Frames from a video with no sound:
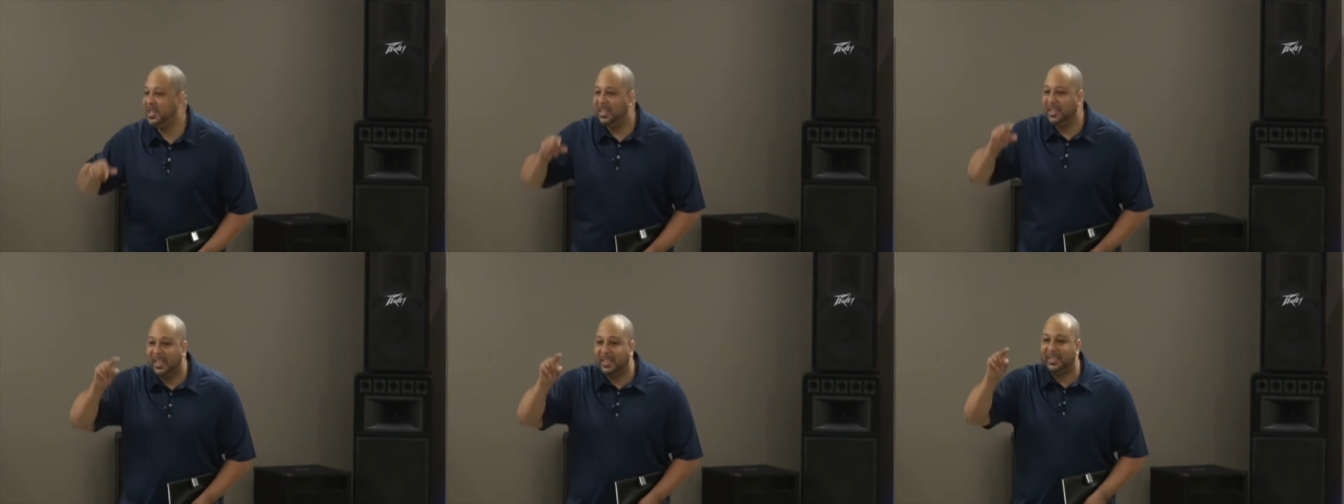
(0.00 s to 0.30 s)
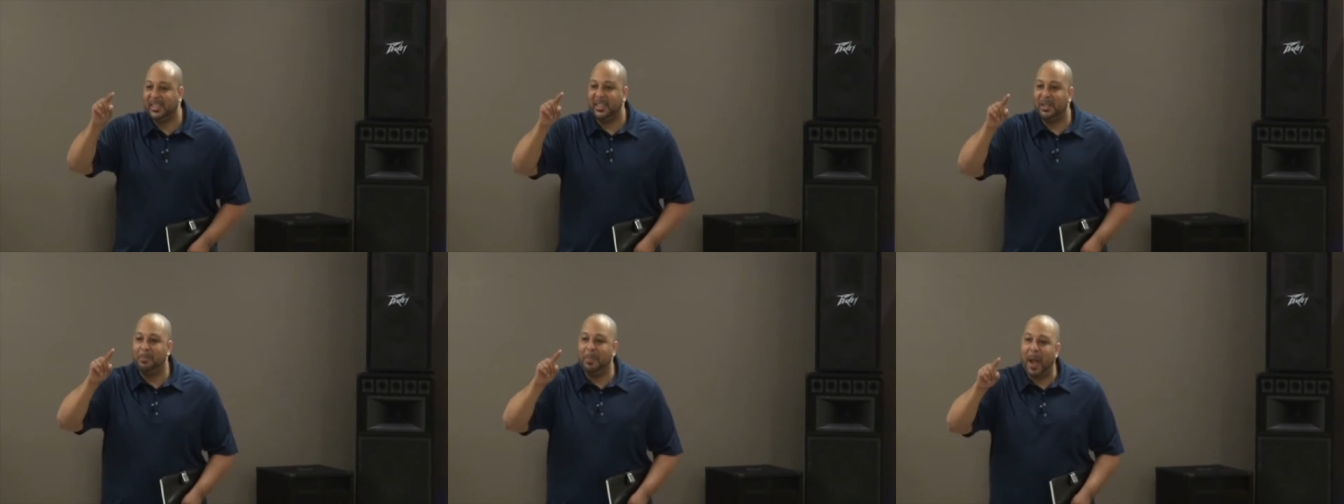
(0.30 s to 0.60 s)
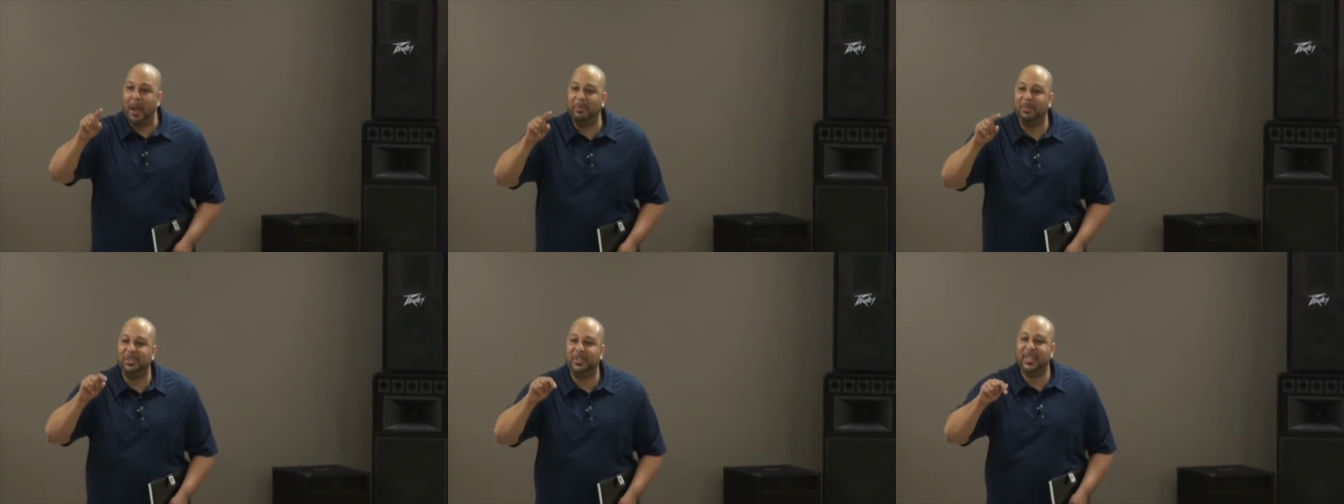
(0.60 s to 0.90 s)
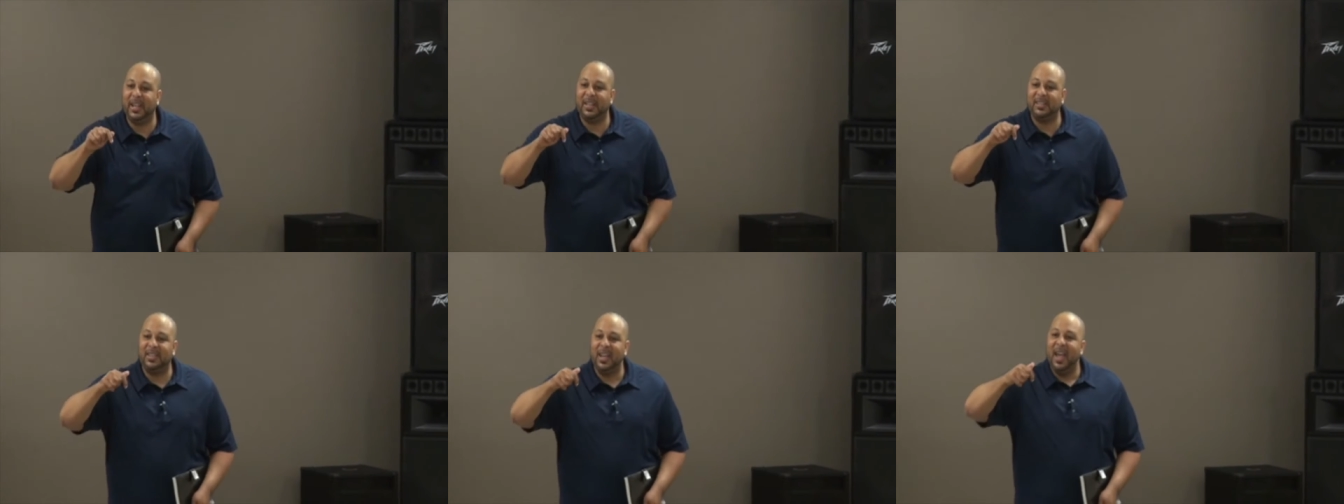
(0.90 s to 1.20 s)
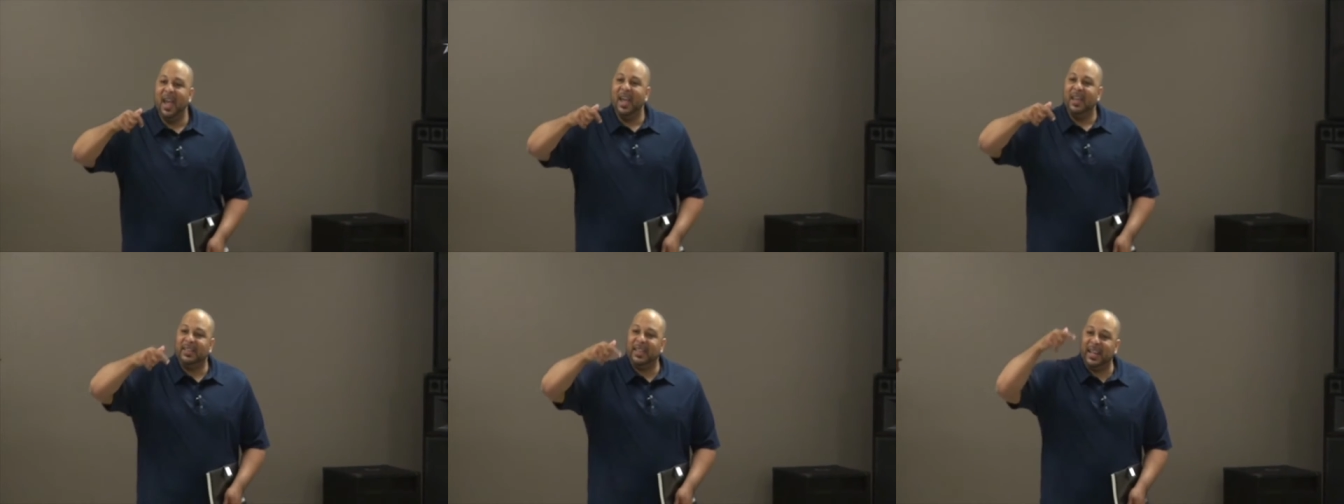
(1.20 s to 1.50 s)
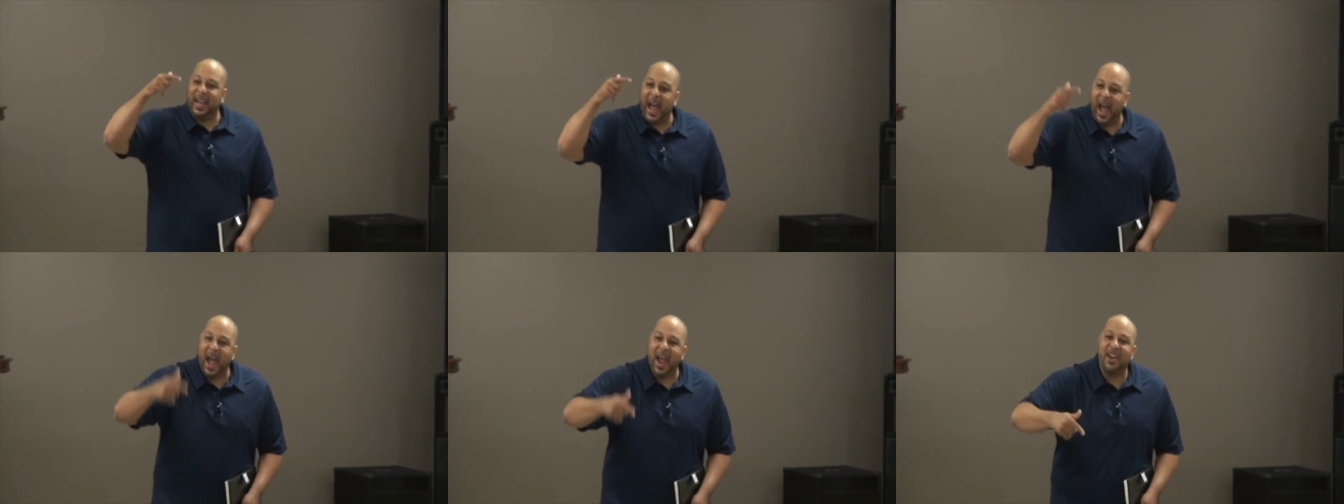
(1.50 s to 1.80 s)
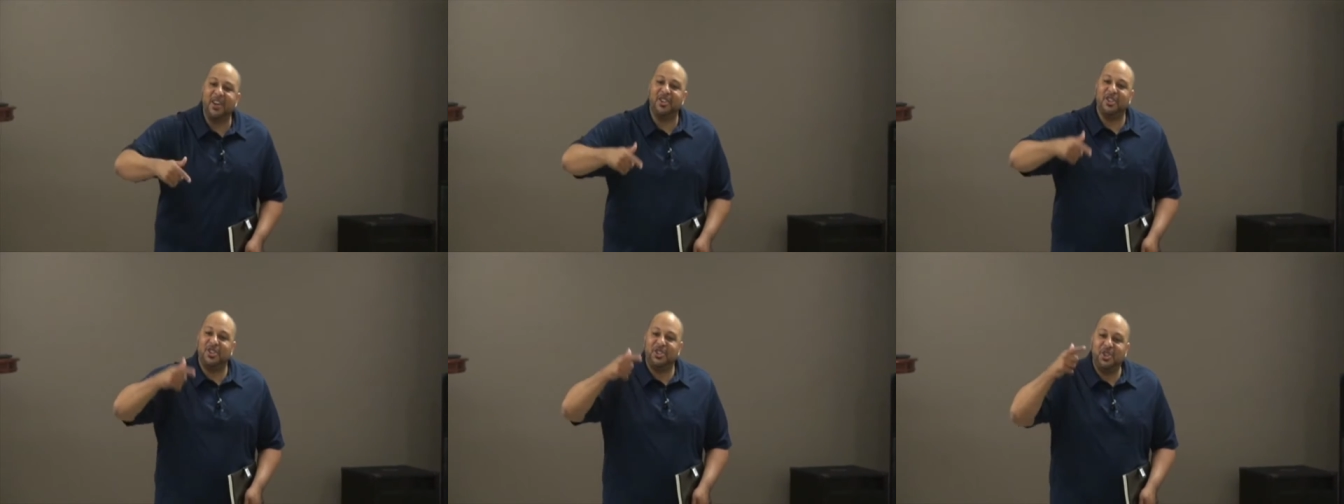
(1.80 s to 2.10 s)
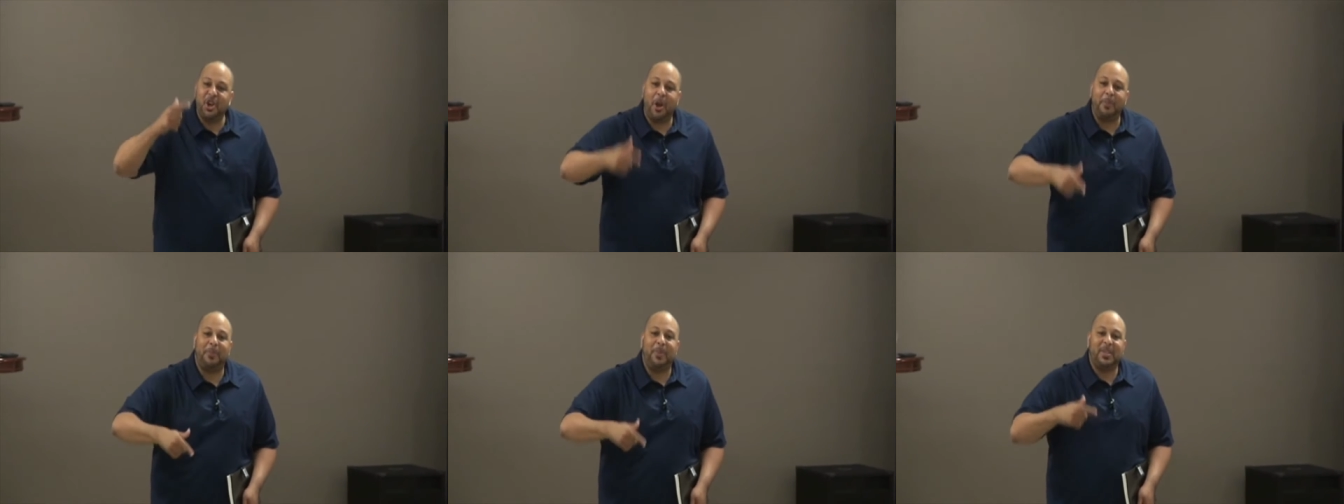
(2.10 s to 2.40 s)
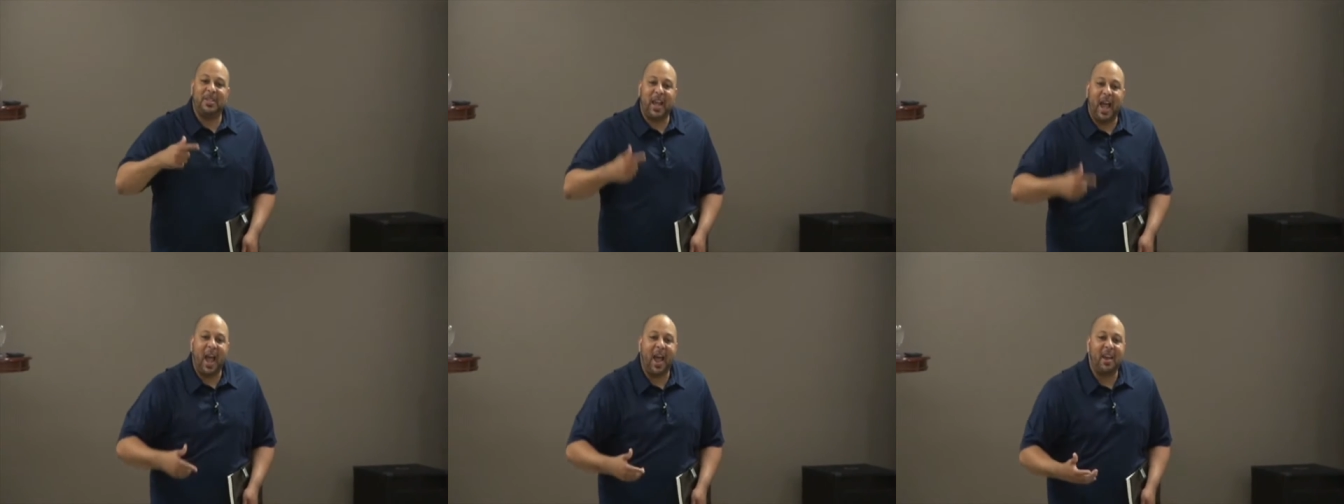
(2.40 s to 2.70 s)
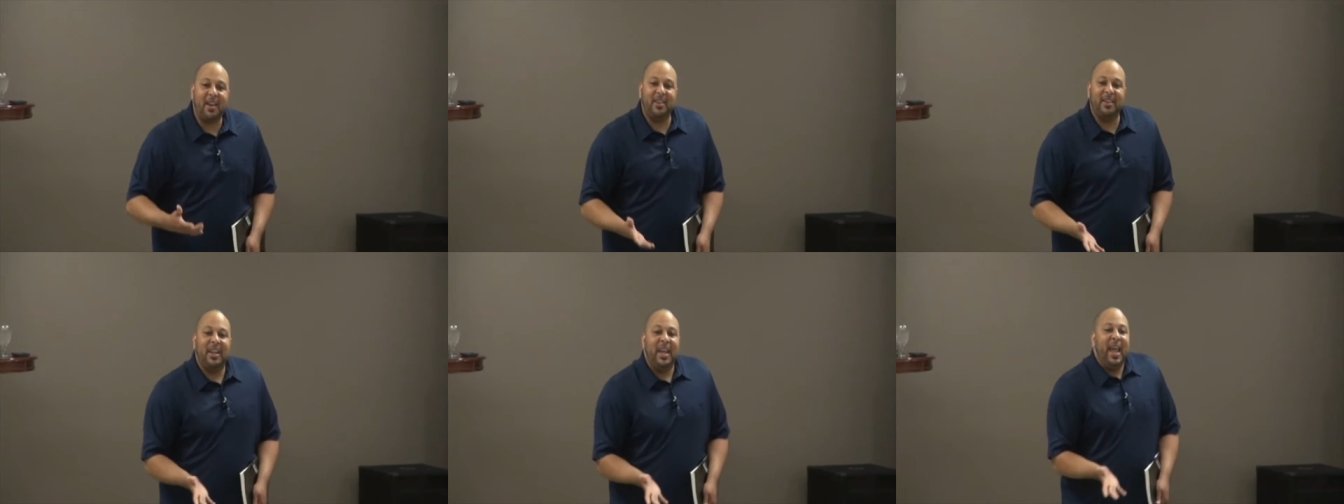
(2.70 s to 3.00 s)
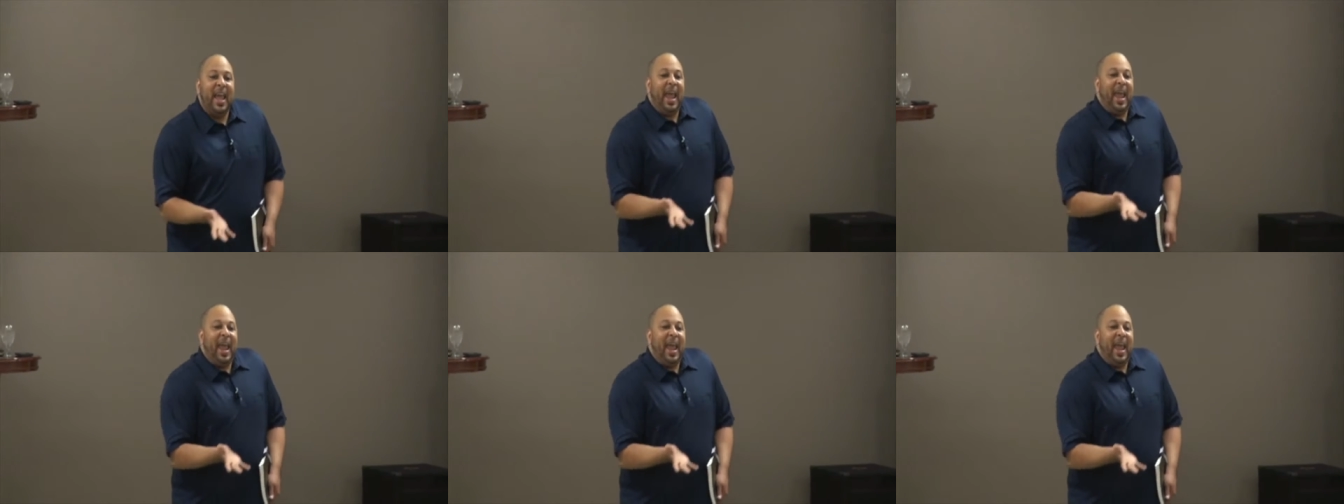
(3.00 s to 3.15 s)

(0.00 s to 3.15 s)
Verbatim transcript: Uh, listen, the Bible says that iron sharpens iron